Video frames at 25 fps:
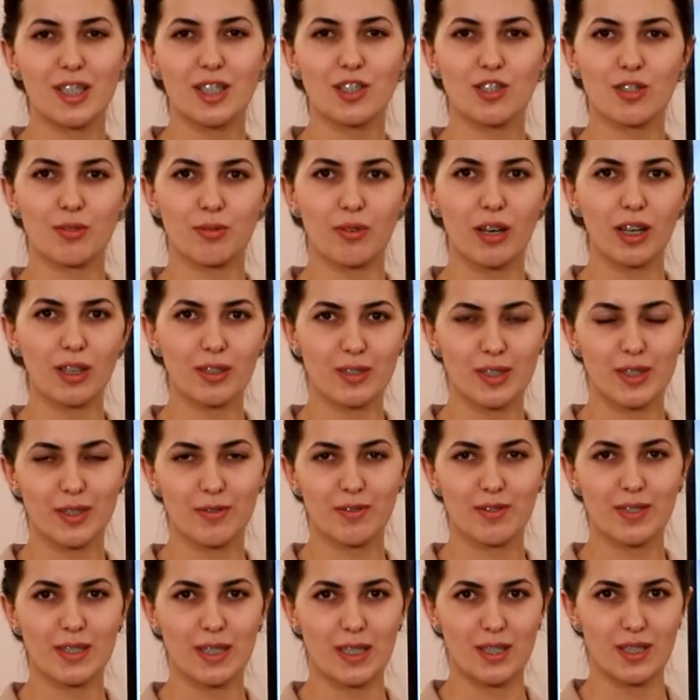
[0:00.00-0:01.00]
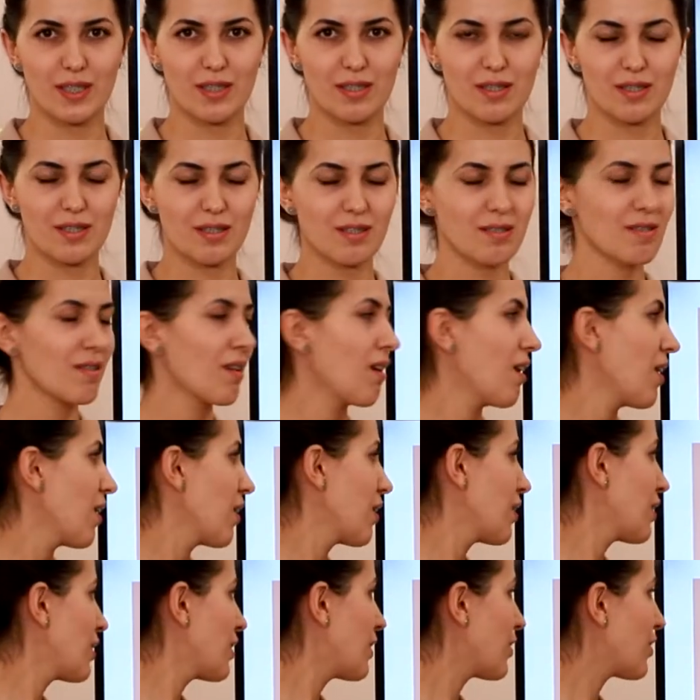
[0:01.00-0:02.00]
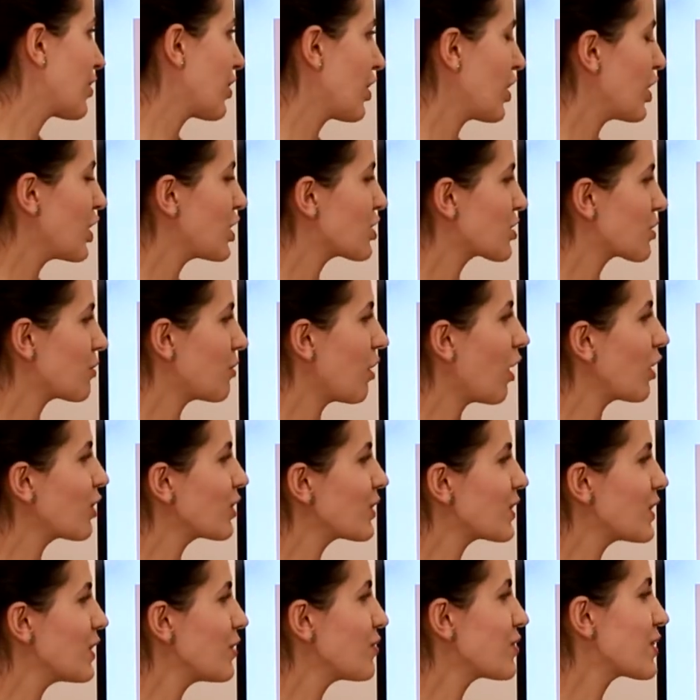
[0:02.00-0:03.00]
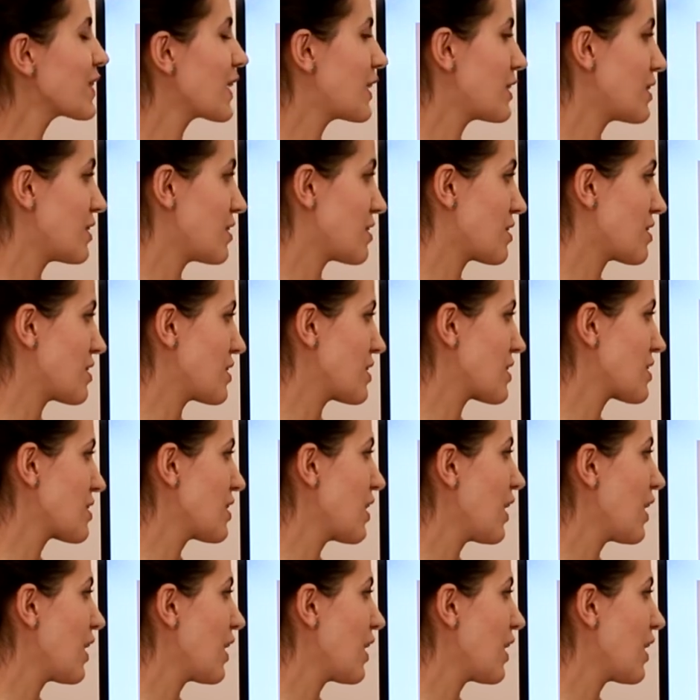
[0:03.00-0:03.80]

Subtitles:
interrogative sentence? The interrogative sentences